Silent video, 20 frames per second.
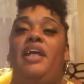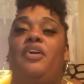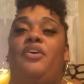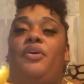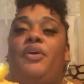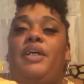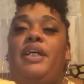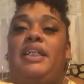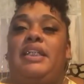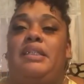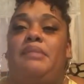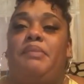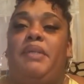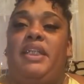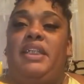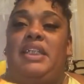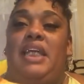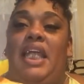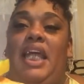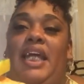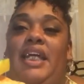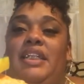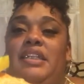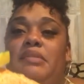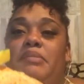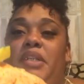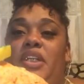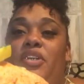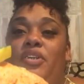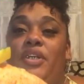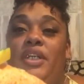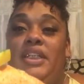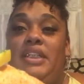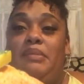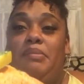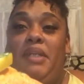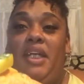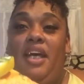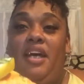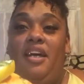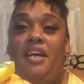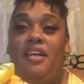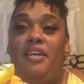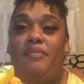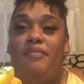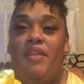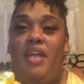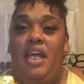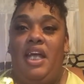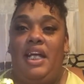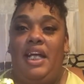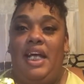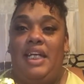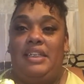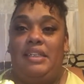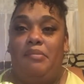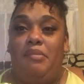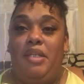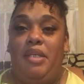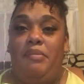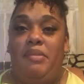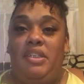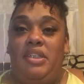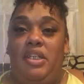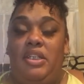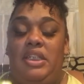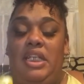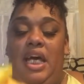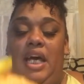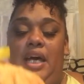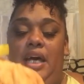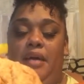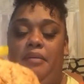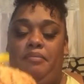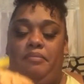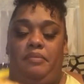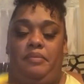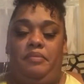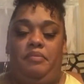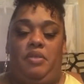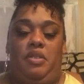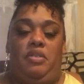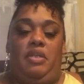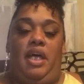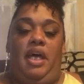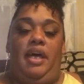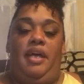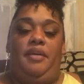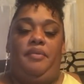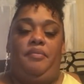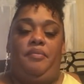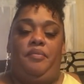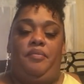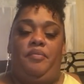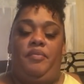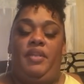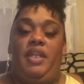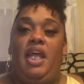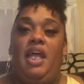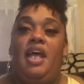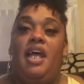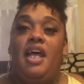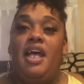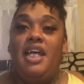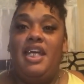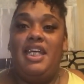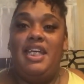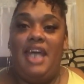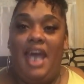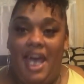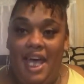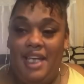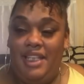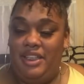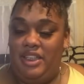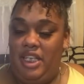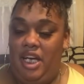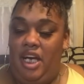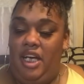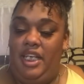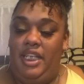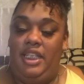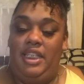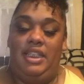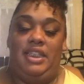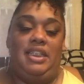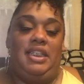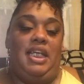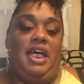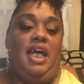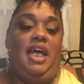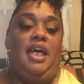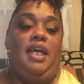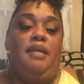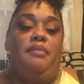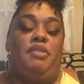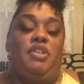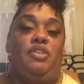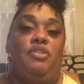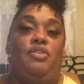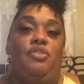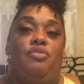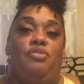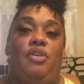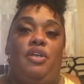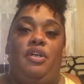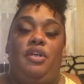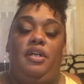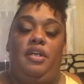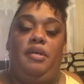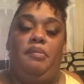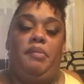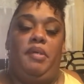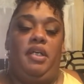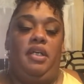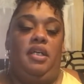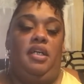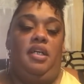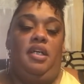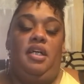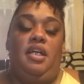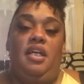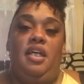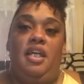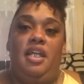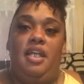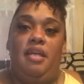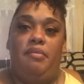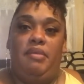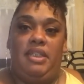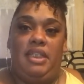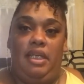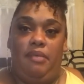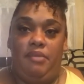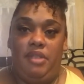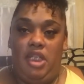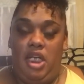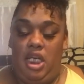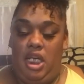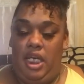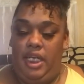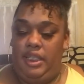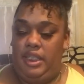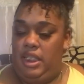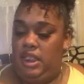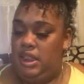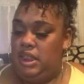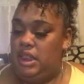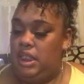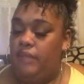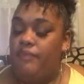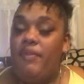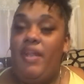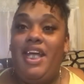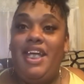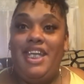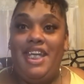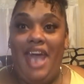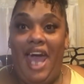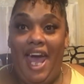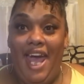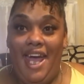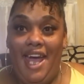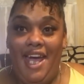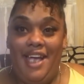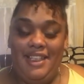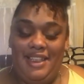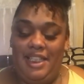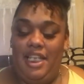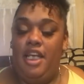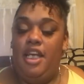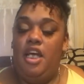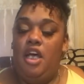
it crisp because I like it to be crispy, y'all. Got some lemons on top, okay? Yes, y'all, it is time to grub. Let me see, I'm gonna turn it like this. Yes.